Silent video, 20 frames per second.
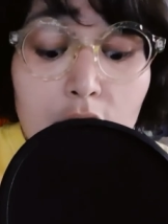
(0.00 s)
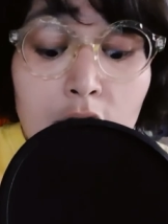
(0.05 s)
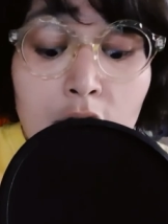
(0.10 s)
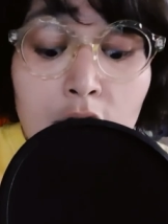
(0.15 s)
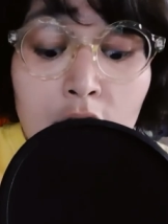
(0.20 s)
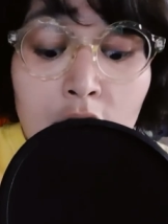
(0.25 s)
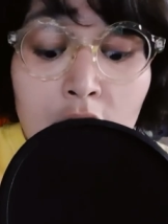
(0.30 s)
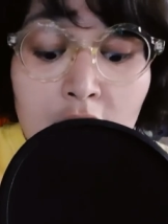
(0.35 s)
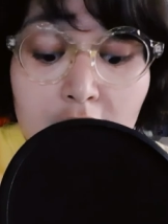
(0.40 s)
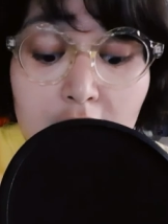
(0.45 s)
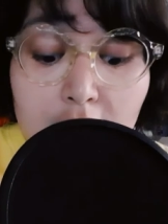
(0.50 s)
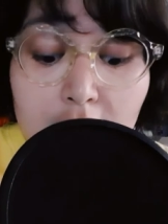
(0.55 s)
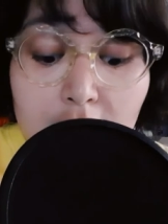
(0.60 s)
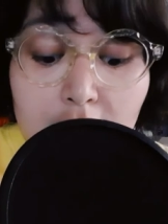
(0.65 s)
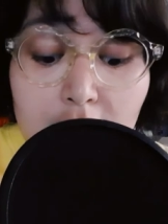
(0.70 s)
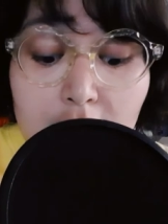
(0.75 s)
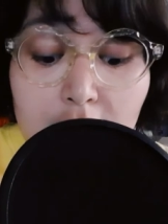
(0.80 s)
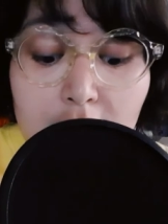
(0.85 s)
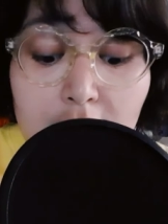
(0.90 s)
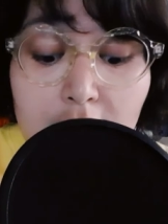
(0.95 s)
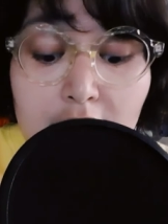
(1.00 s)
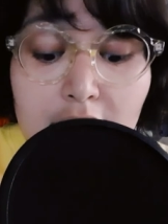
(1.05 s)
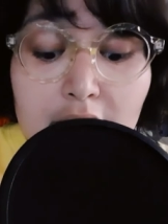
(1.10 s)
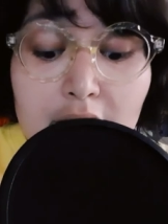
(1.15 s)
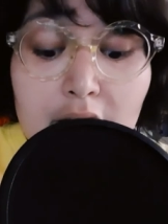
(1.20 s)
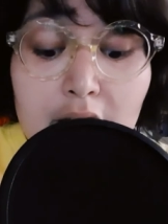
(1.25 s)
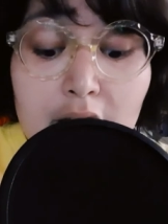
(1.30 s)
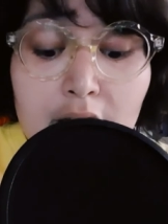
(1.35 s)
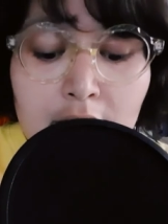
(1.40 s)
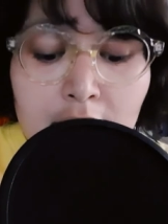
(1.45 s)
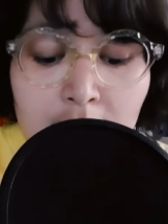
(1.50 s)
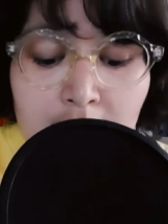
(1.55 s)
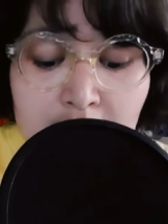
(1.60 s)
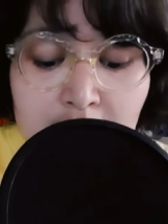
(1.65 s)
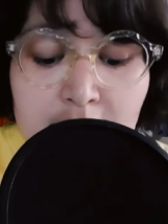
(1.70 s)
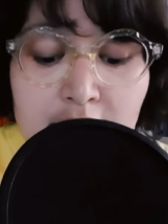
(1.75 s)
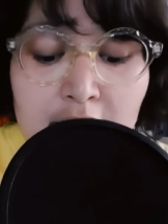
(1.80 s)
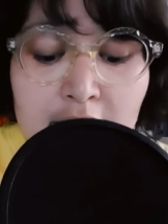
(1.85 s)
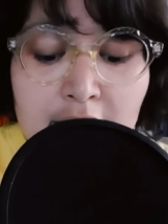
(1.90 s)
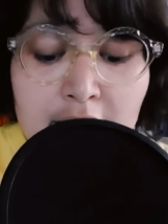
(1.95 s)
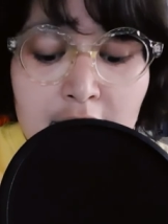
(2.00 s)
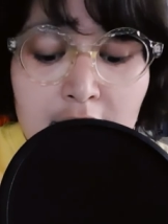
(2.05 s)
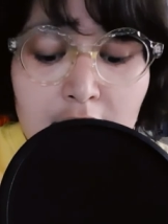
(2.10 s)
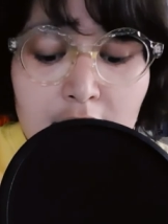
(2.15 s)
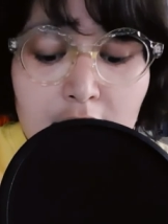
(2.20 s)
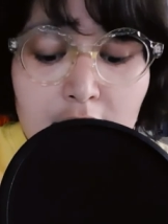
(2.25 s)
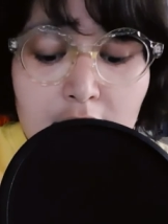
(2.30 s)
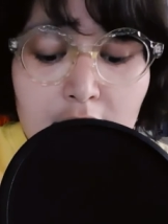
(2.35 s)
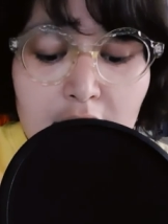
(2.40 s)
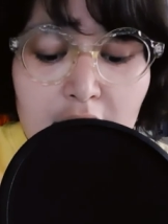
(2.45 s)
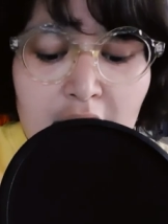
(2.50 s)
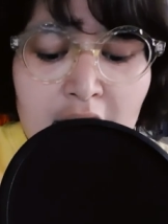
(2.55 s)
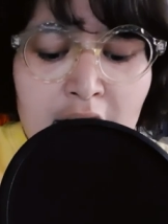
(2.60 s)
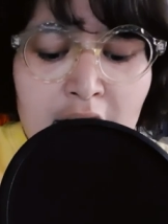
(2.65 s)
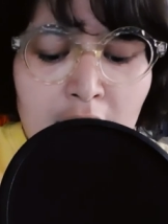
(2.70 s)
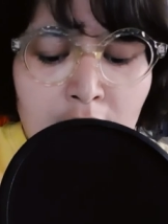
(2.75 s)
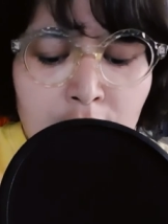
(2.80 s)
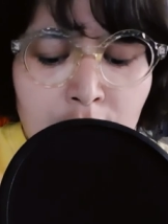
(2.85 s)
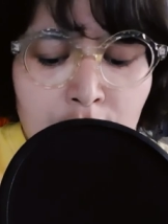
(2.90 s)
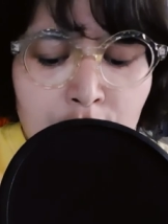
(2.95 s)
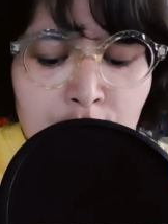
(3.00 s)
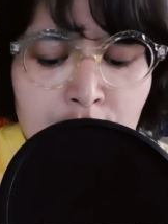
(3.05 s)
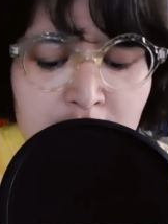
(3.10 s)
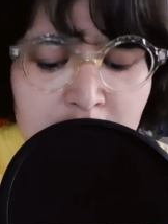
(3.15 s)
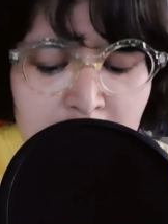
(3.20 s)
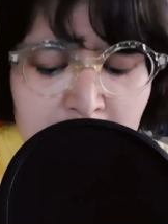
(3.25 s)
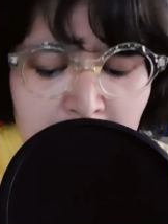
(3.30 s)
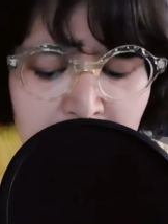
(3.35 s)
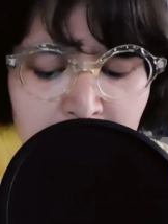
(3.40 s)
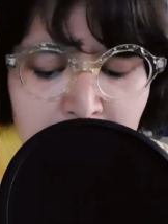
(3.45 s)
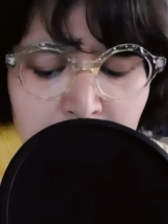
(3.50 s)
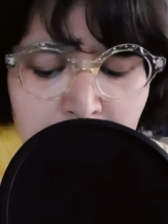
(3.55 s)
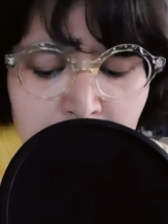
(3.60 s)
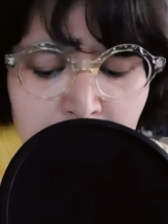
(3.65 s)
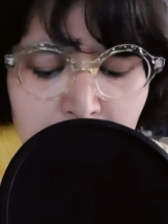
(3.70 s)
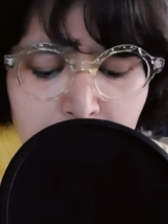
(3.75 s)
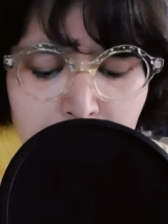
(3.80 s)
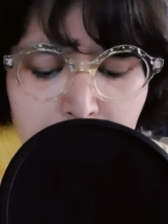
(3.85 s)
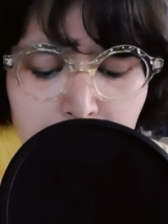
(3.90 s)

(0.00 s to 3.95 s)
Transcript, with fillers: Look, listen, and understand.